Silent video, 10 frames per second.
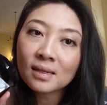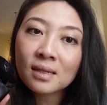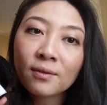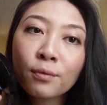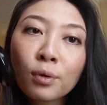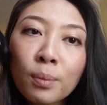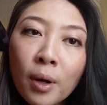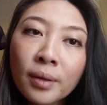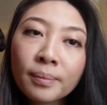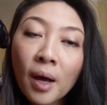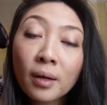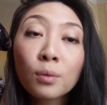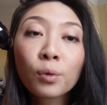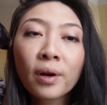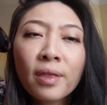is a full
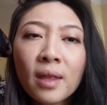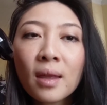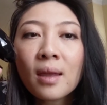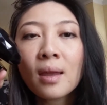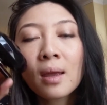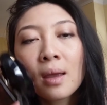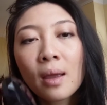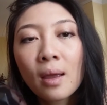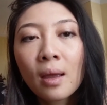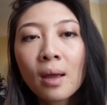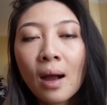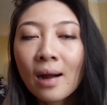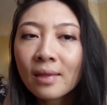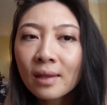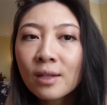bottle worthy?
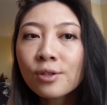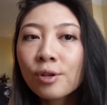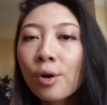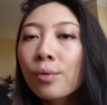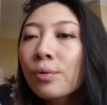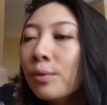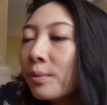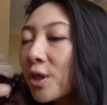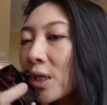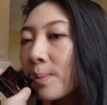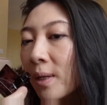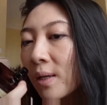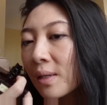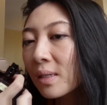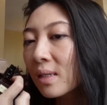I think so, just
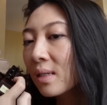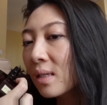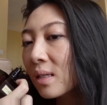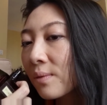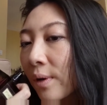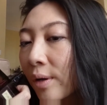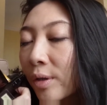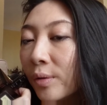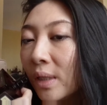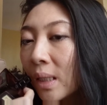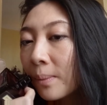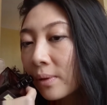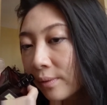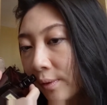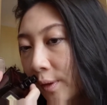because this is a very unique
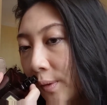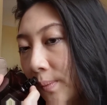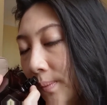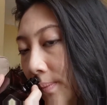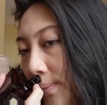perfume.